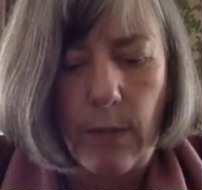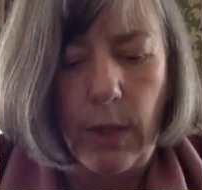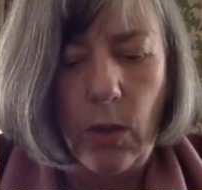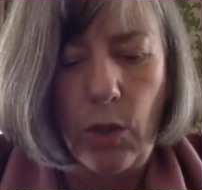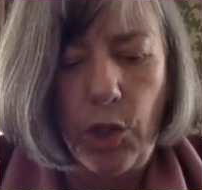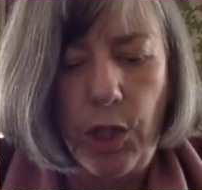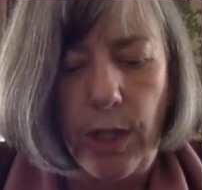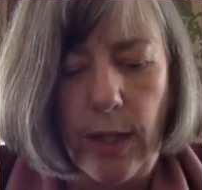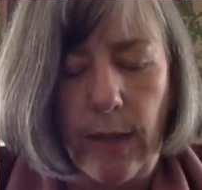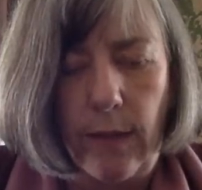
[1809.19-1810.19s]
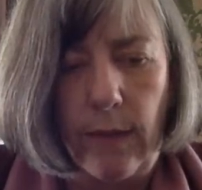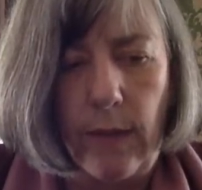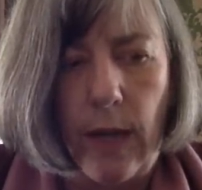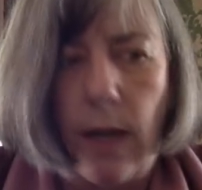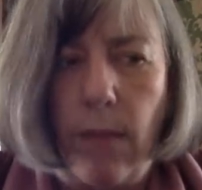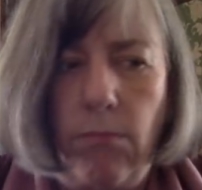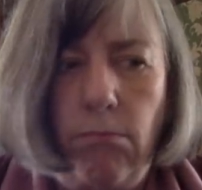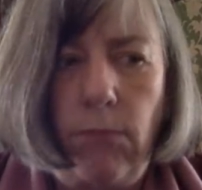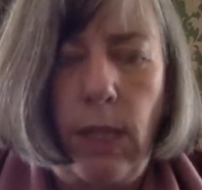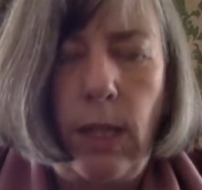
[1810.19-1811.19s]
because she is,
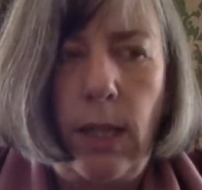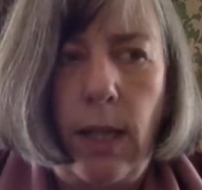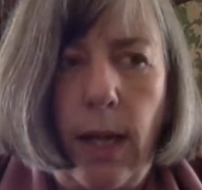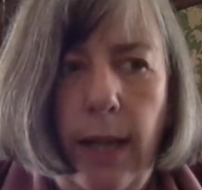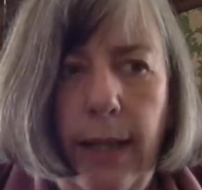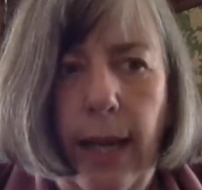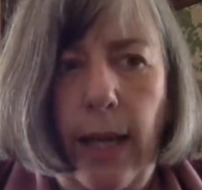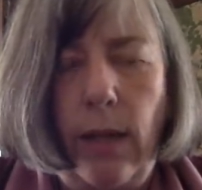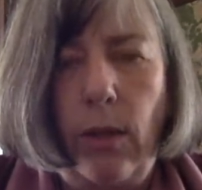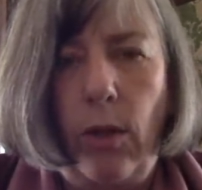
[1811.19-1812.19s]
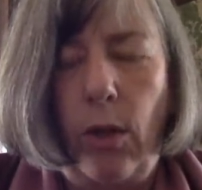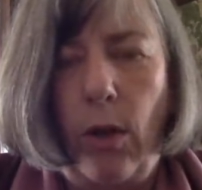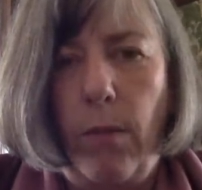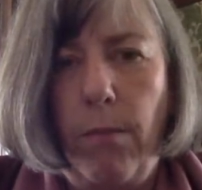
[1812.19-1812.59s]
again, you know,